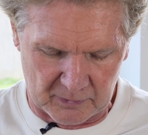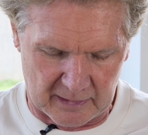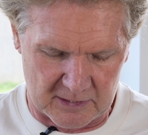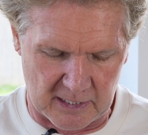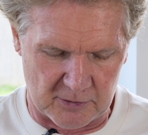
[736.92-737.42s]

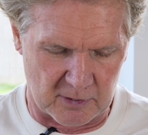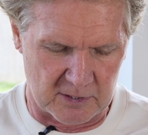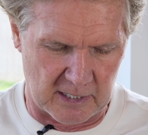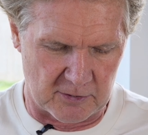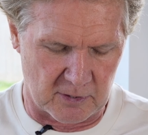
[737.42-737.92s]
et cetera, et
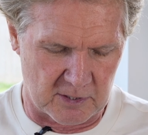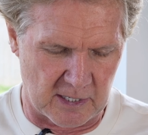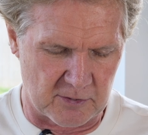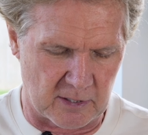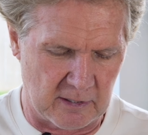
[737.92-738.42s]
cetera, et
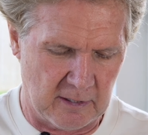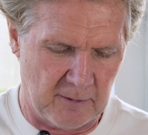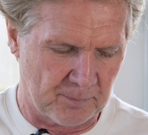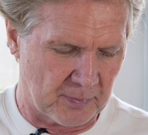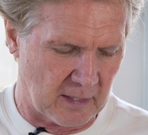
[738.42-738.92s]
cetera.
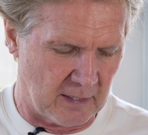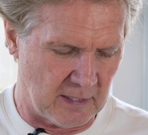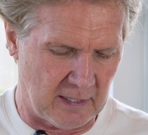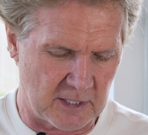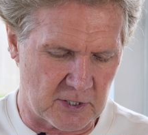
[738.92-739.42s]
And
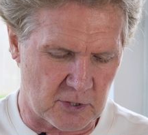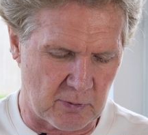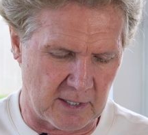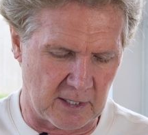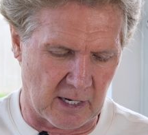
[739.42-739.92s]
then let's just
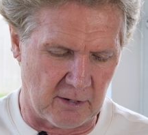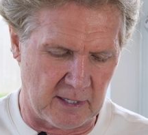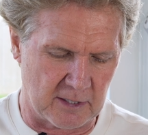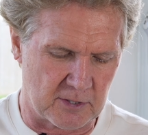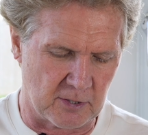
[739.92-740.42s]
quickly go
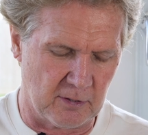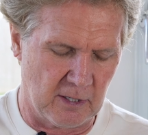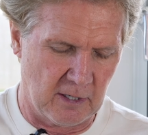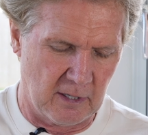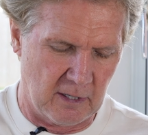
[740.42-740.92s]
here to
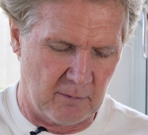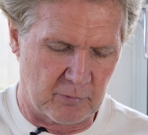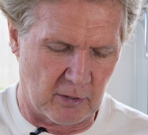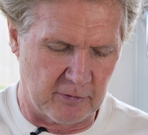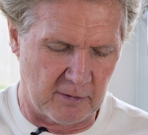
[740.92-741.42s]

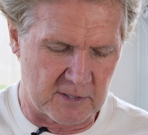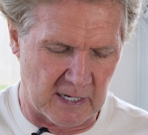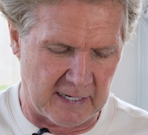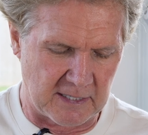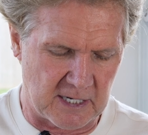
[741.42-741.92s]
Proverbs
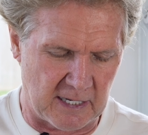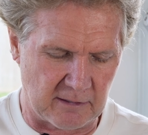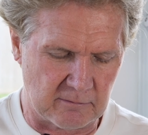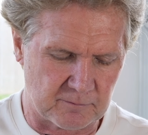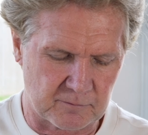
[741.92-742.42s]

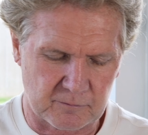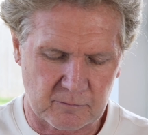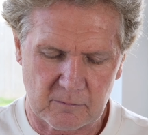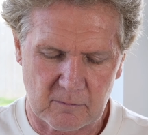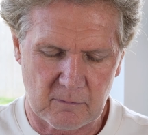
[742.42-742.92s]
eighteen.
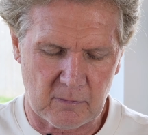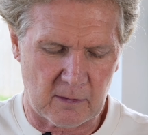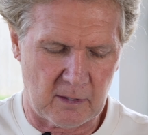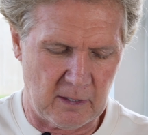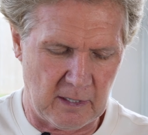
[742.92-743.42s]

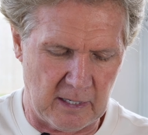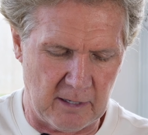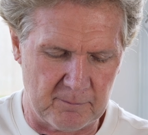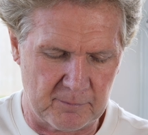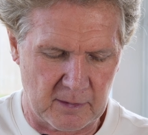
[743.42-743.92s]

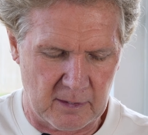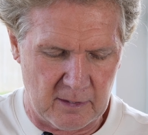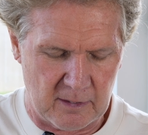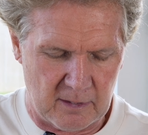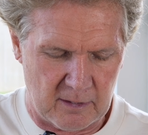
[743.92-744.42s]
Um,
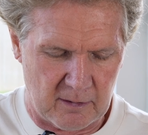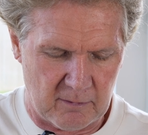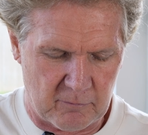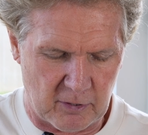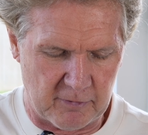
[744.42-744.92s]

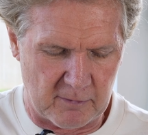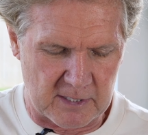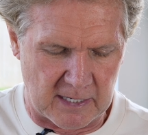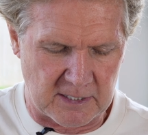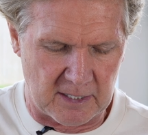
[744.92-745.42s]
Proverbs
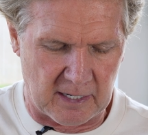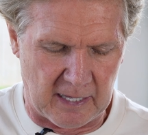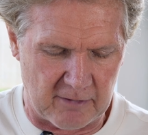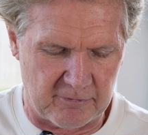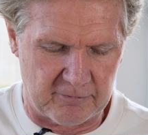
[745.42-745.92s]
eighteen, I
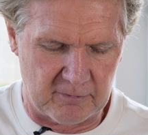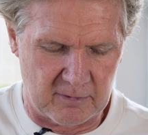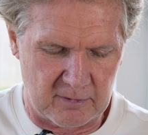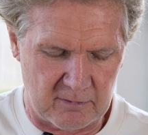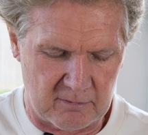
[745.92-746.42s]
have
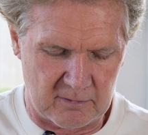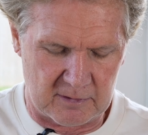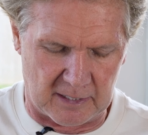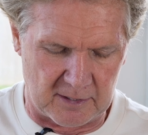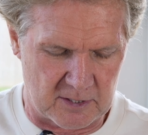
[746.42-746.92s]

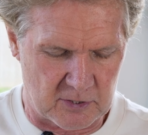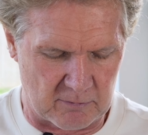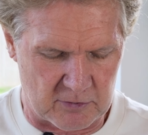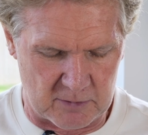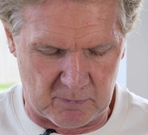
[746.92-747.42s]
done the
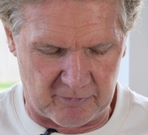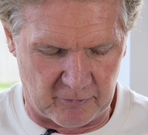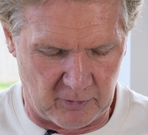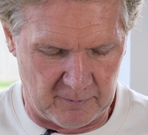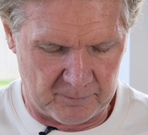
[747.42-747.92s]
scriptures
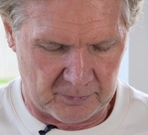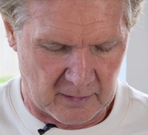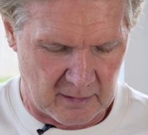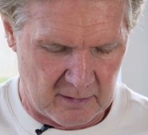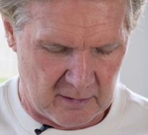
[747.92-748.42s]
before.
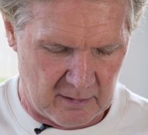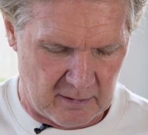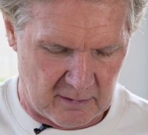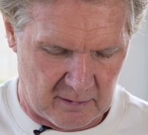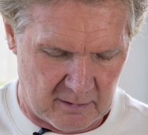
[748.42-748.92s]

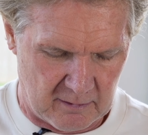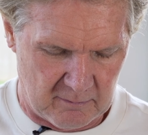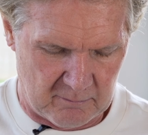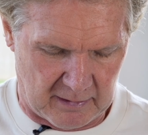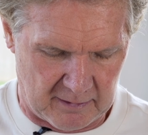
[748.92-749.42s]

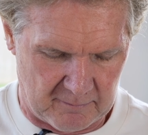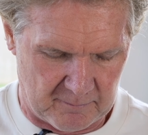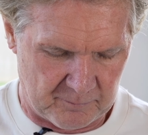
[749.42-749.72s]
But